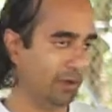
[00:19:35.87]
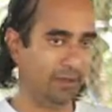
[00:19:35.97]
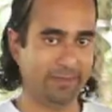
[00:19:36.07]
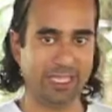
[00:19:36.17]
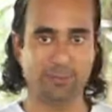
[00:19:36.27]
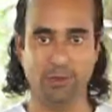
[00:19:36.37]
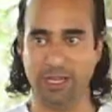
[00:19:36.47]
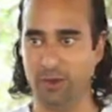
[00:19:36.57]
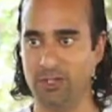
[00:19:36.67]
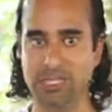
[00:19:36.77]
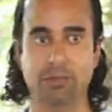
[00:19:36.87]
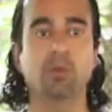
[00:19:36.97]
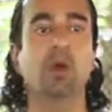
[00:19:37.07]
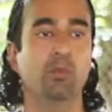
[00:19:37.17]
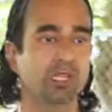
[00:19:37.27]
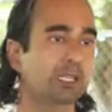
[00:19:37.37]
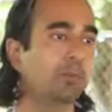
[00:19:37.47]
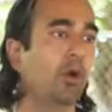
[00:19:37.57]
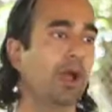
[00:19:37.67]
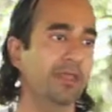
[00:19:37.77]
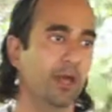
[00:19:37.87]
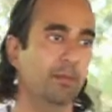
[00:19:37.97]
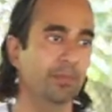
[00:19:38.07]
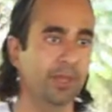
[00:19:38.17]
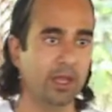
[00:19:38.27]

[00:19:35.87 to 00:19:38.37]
well, that's pretty awesome. And we supported them